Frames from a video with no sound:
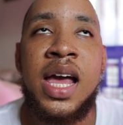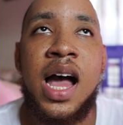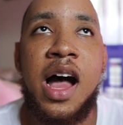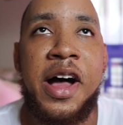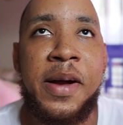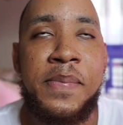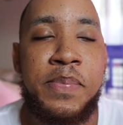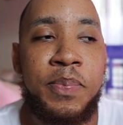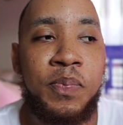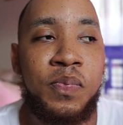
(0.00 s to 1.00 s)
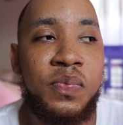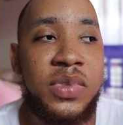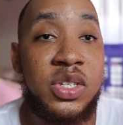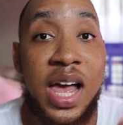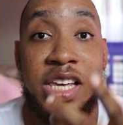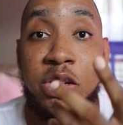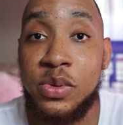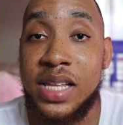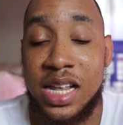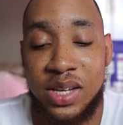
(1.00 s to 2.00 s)
So I
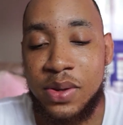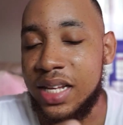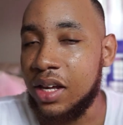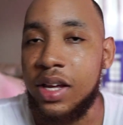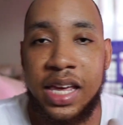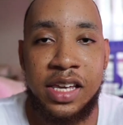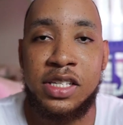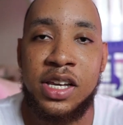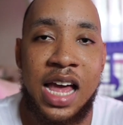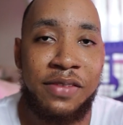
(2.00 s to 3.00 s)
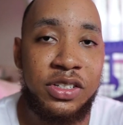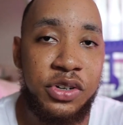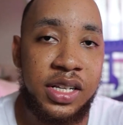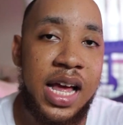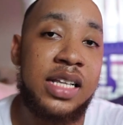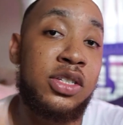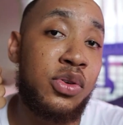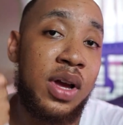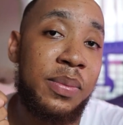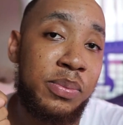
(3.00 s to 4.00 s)
used that. So I was like, okay, he's gonna have to drink that.
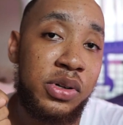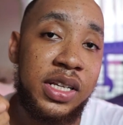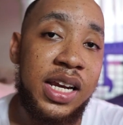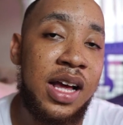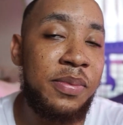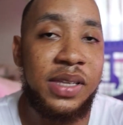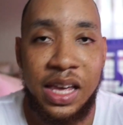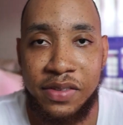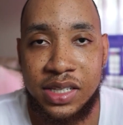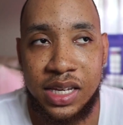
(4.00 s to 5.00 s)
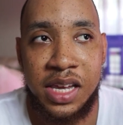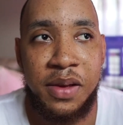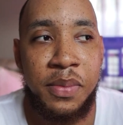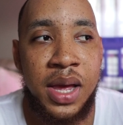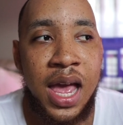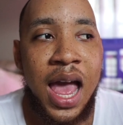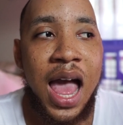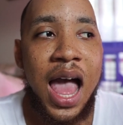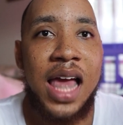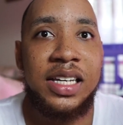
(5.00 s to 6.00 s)
So I pulled it up, gave it to him,
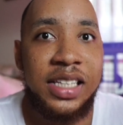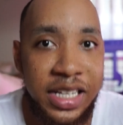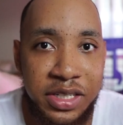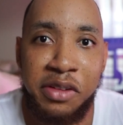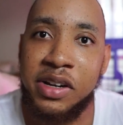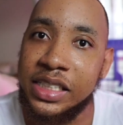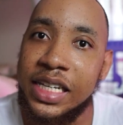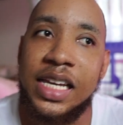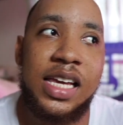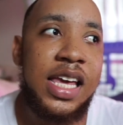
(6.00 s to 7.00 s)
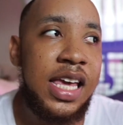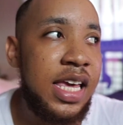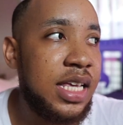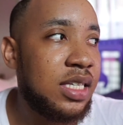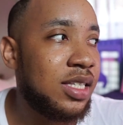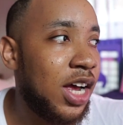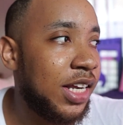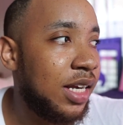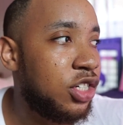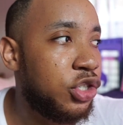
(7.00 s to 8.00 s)
and literally he
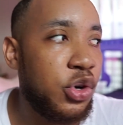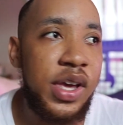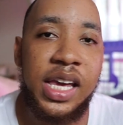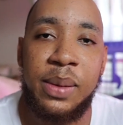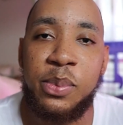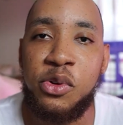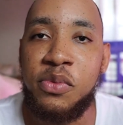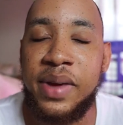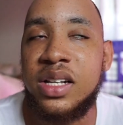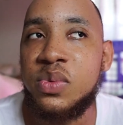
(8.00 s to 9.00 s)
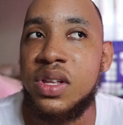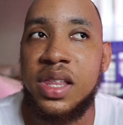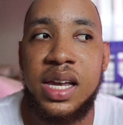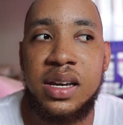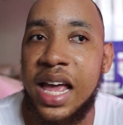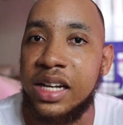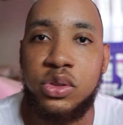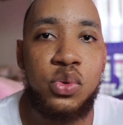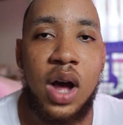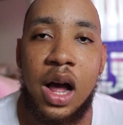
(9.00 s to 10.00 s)
started showing improvements within like
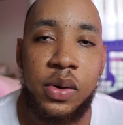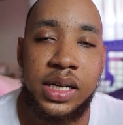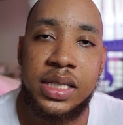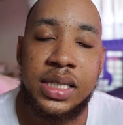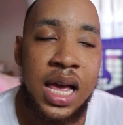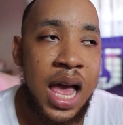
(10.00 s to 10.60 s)
2 hours.